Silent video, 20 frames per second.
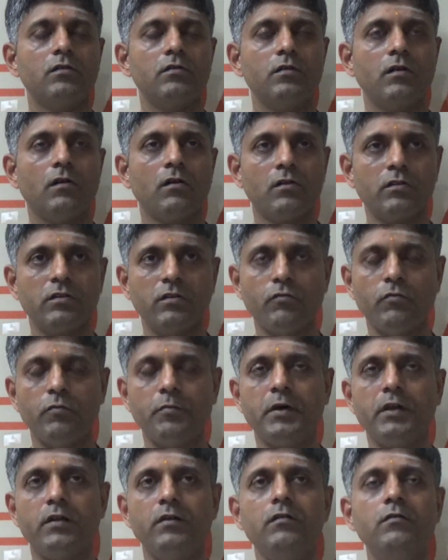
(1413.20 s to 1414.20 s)
all the
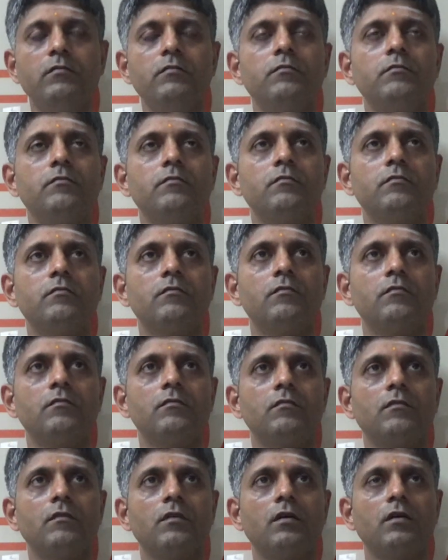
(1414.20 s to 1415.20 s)
women,
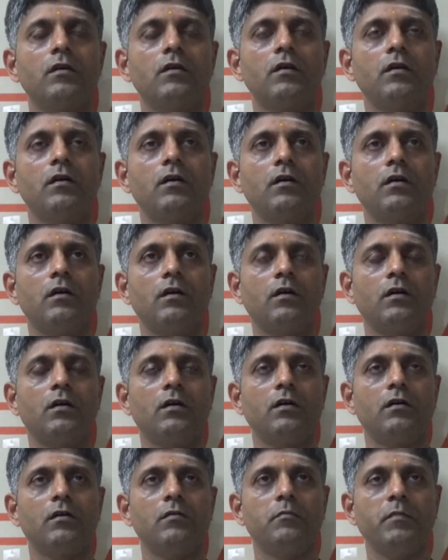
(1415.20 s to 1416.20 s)

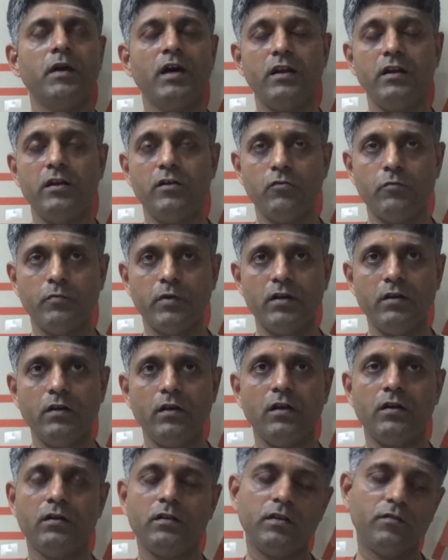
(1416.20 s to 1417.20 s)
married women
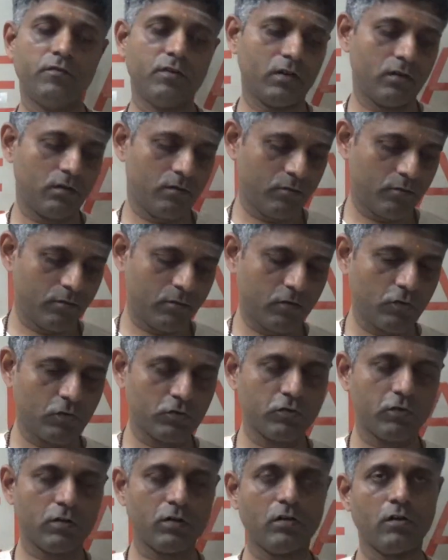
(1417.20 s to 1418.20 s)
and even those
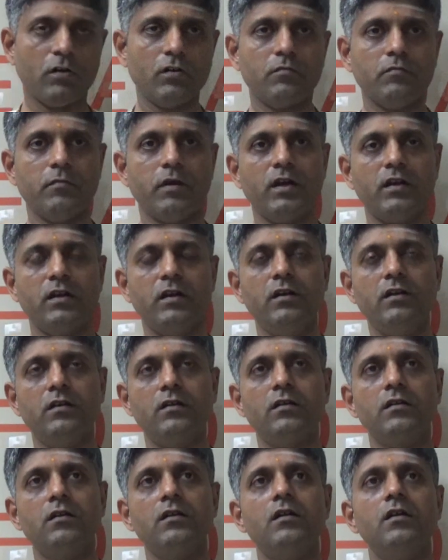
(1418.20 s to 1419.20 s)
who are not married,
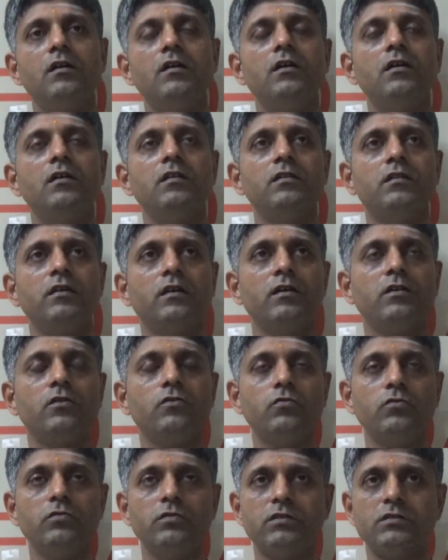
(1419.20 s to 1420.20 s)
they
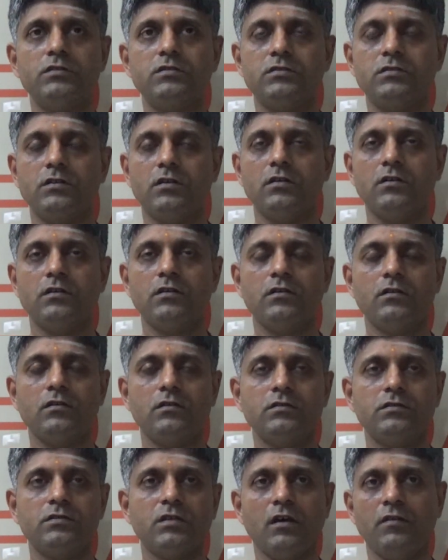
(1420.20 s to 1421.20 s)
do this
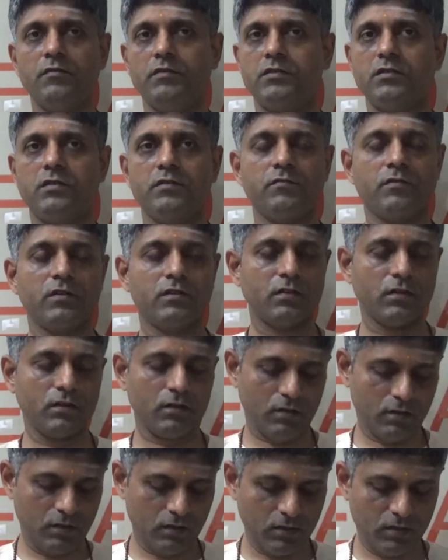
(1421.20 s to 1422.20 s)
Savitri Prata,
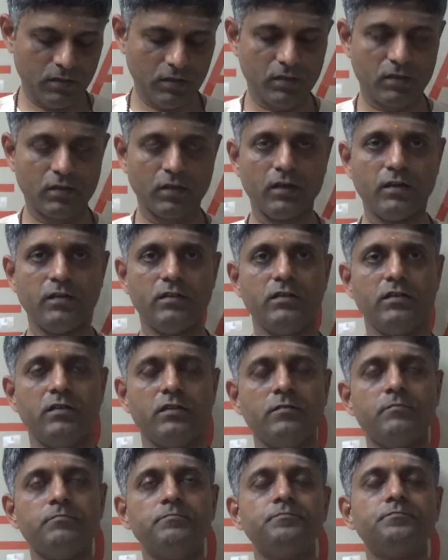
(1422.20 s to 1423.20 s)
and they tie the